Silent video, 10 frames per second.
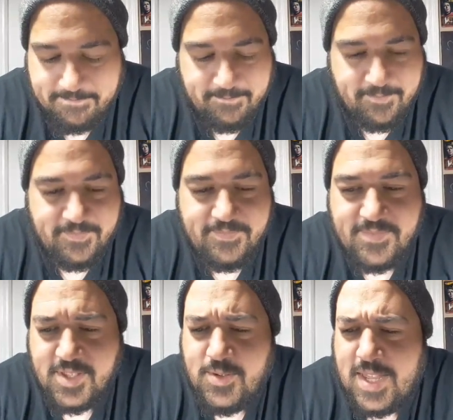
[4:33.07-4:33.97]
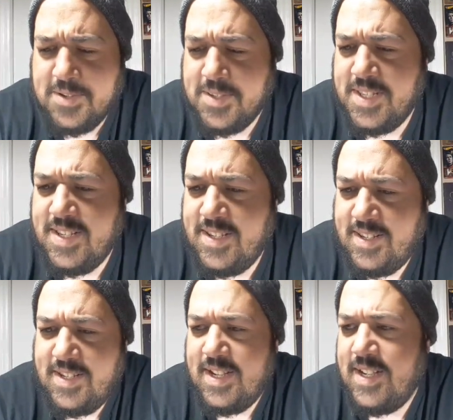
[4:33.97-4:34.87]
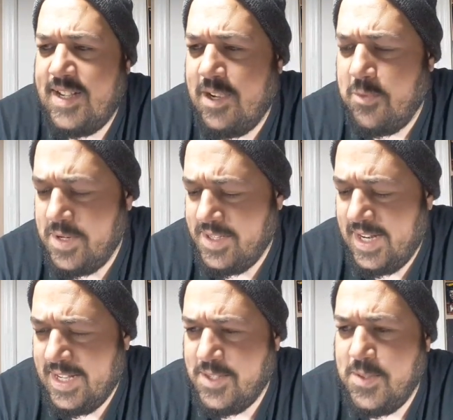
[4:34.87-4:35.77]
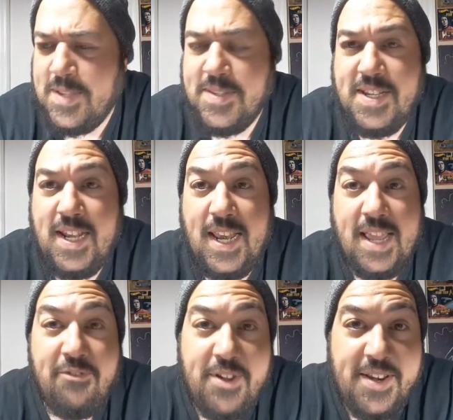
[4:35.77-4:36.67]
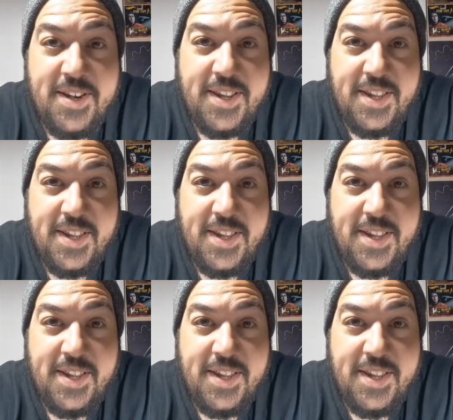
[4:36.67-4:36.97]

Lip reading: 2000, I want to say like 2011,